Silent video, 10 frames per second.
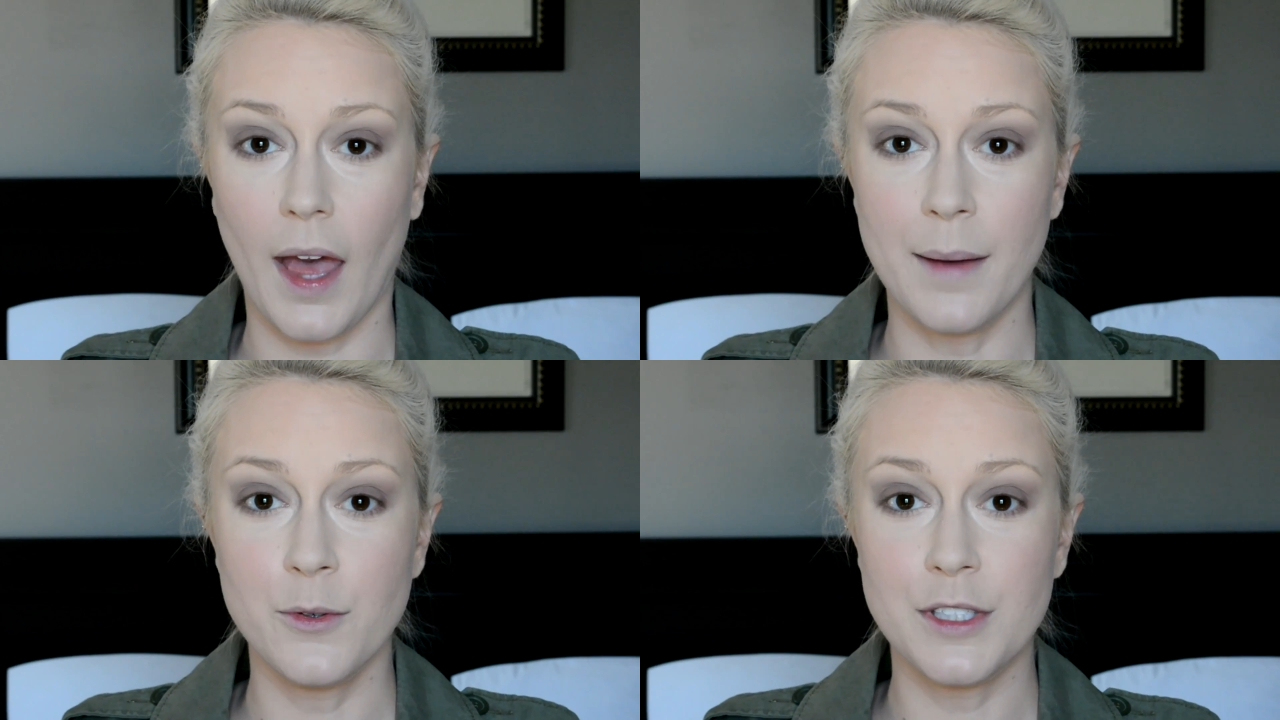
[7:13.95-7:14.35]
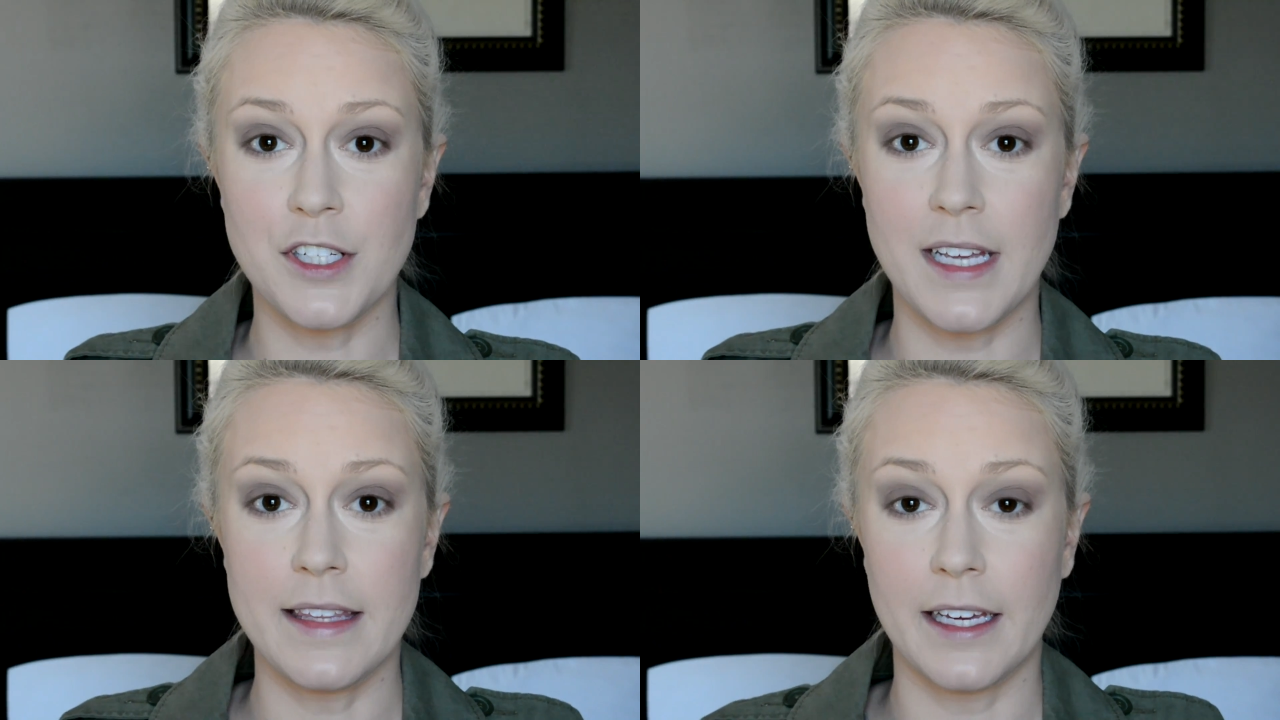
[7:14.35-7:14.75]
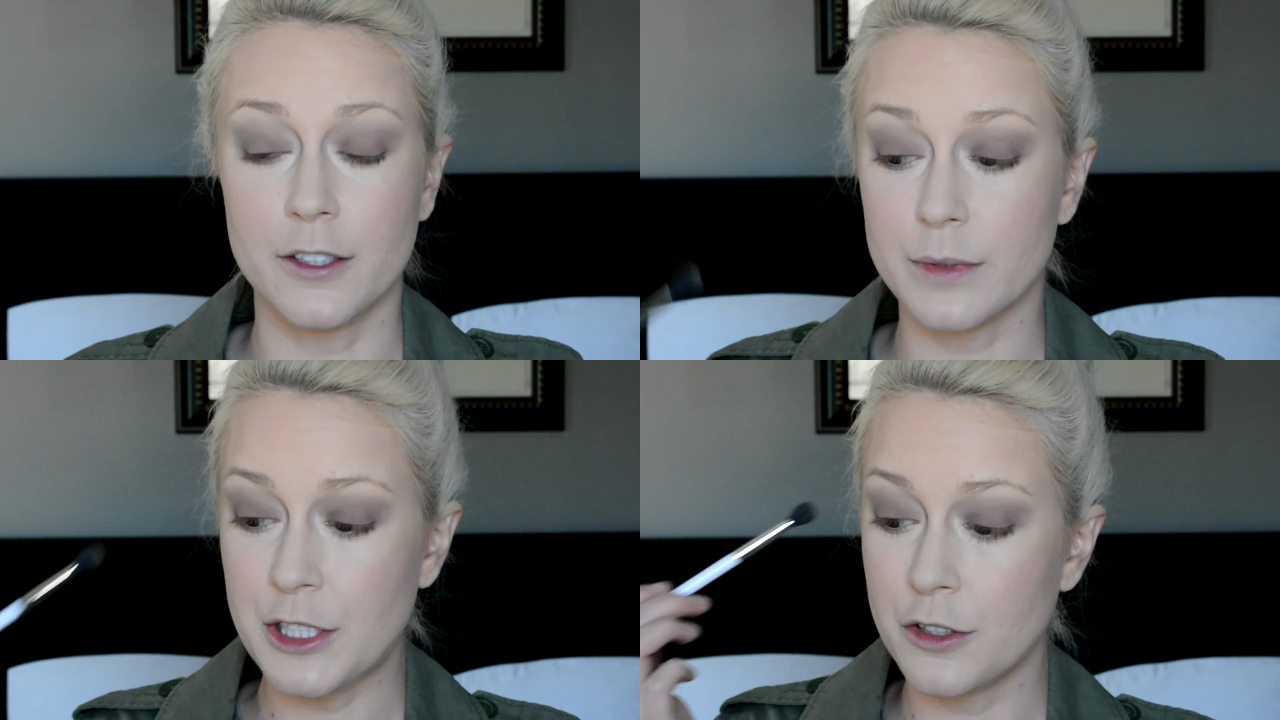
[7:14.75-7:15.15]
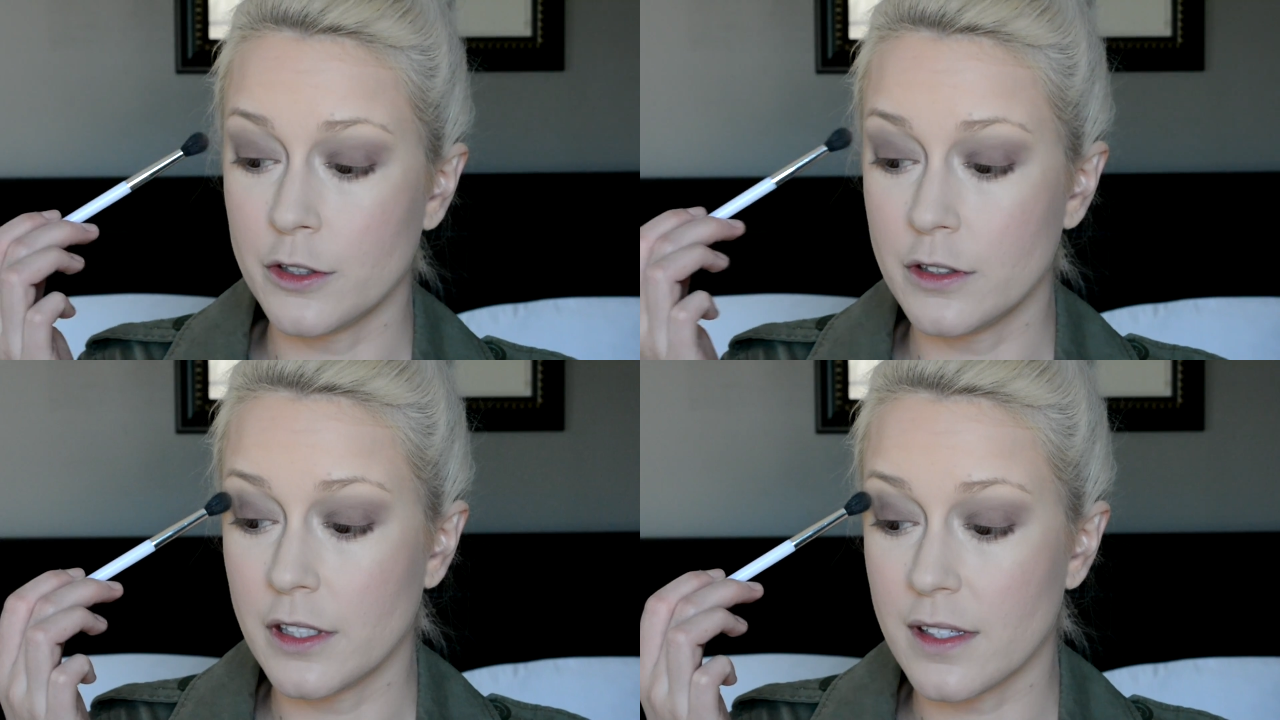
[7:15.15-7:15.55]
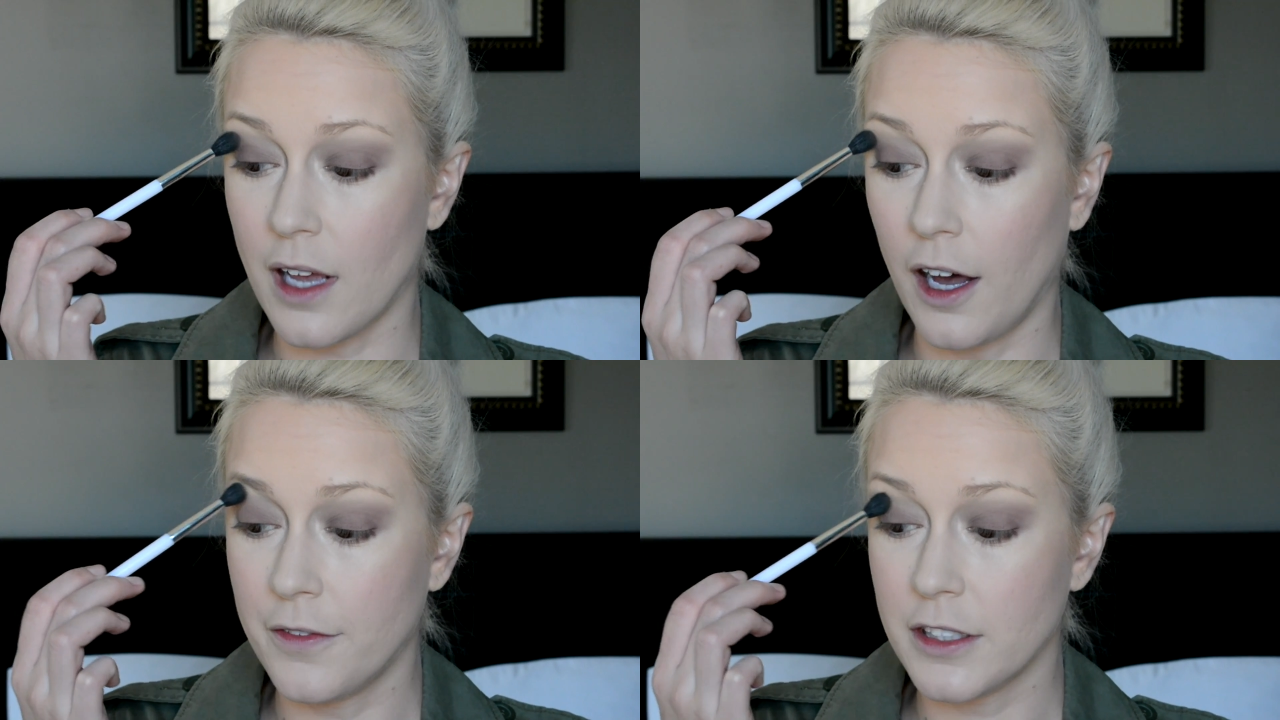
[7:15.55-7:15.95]
I'm going to take that original
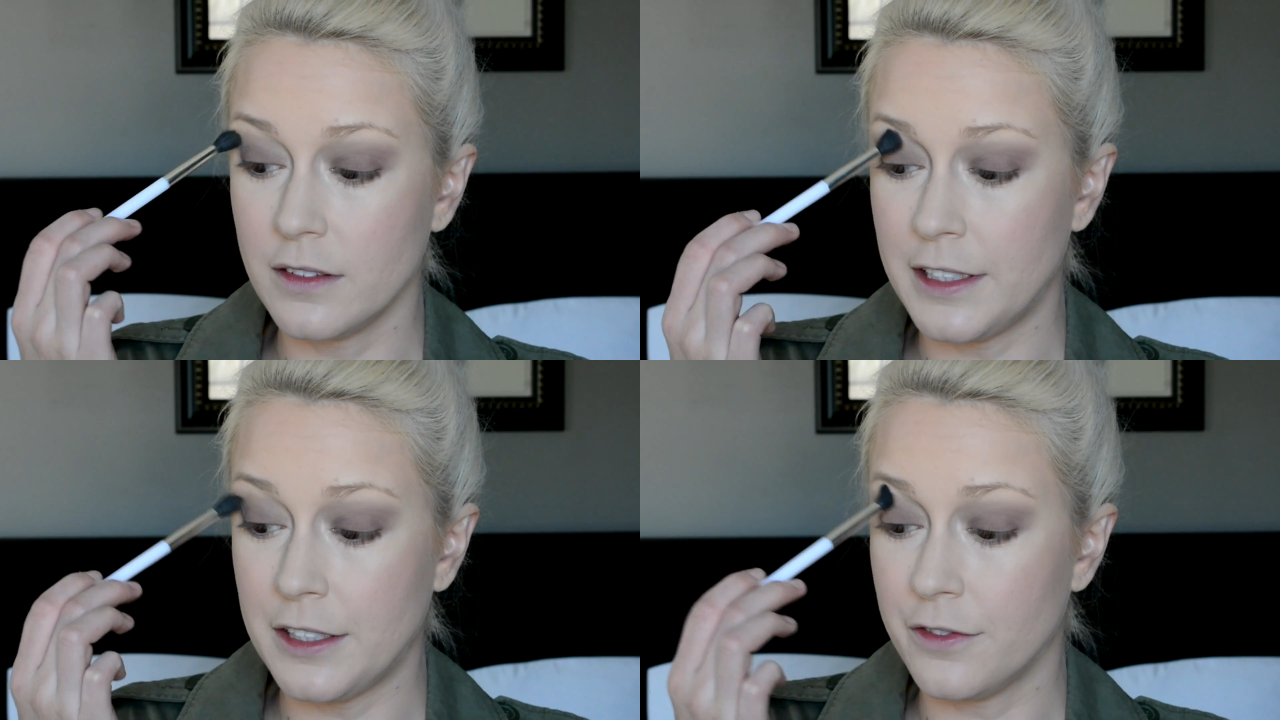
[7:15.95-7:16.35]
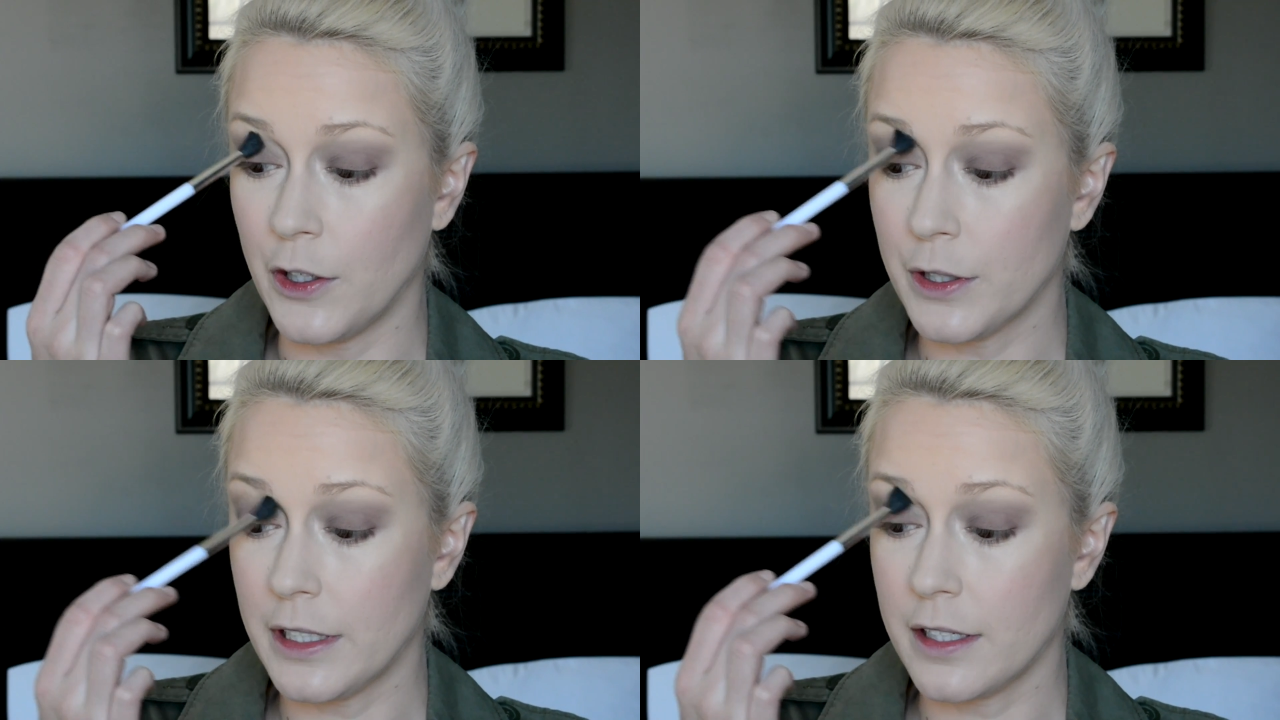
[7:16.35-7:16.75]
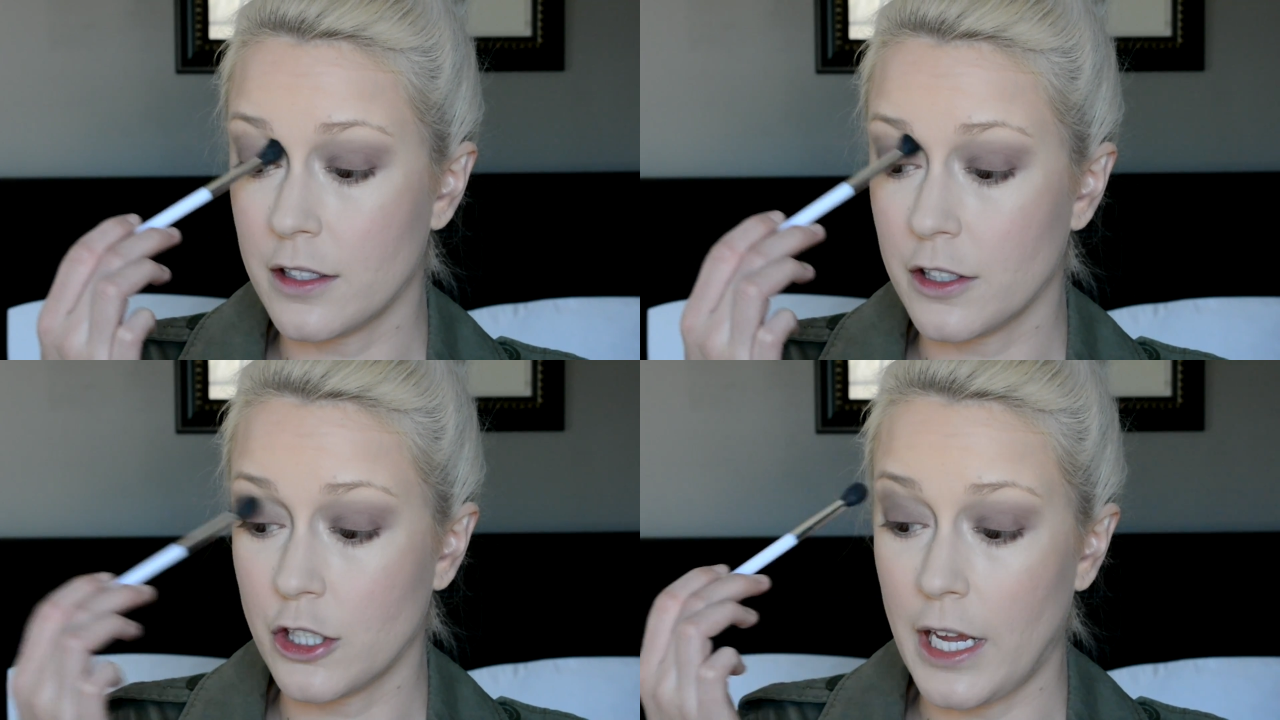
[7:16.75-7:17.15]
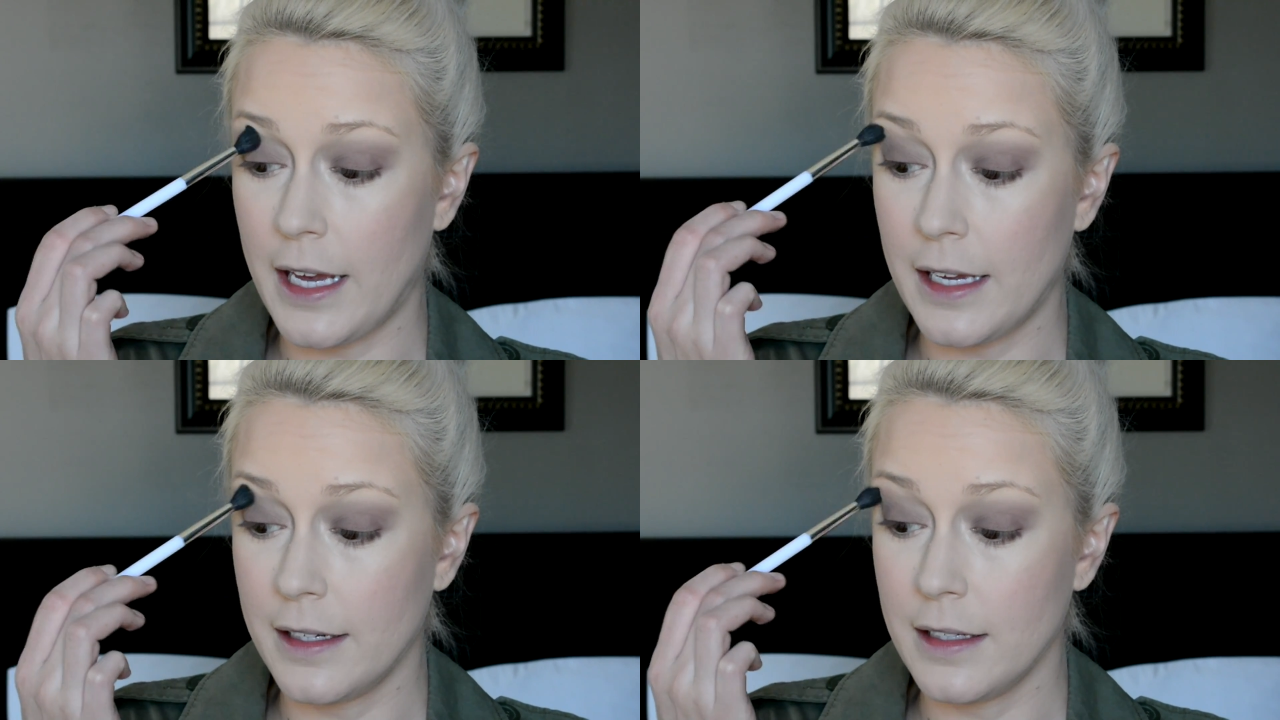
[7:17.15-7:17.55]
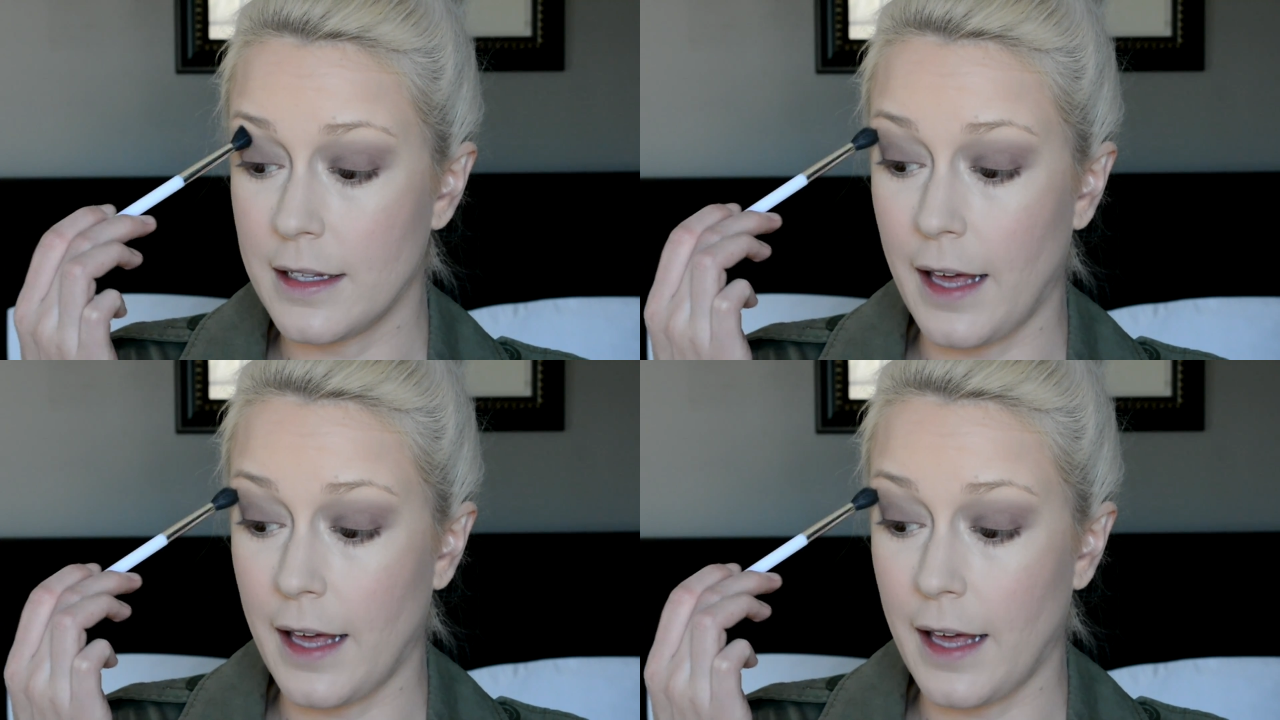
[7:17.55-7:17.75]
Soft Linen Focus shade,